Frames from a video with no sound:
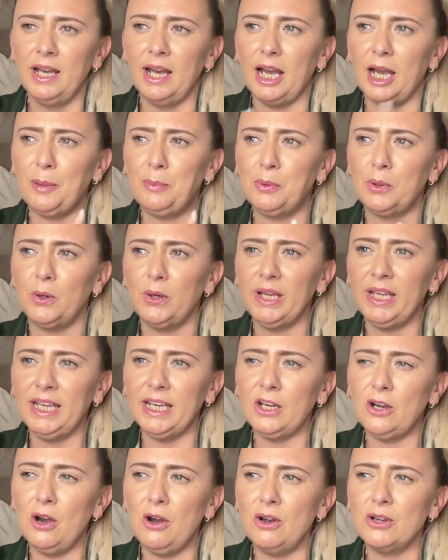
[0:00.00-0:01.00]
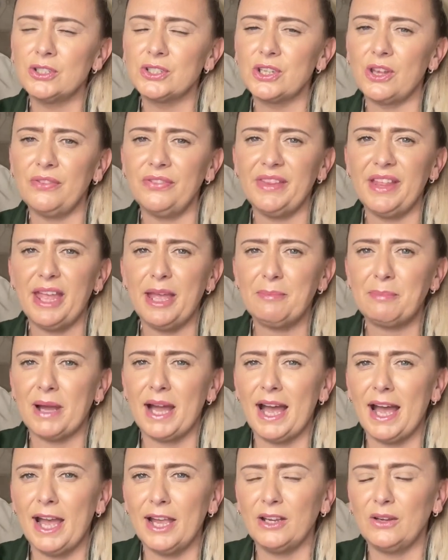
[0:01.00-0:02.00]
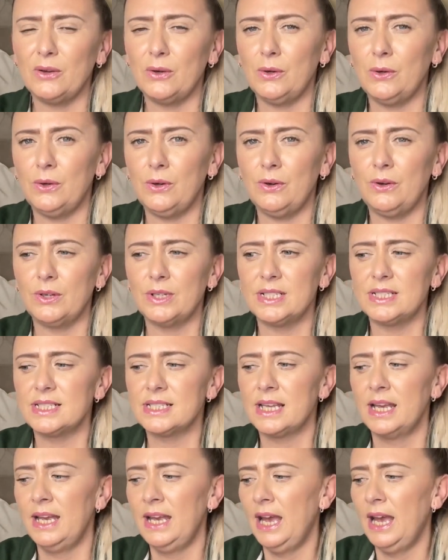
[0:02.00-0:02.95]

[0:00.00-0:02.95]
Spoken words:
I put acorns on there, pine cones.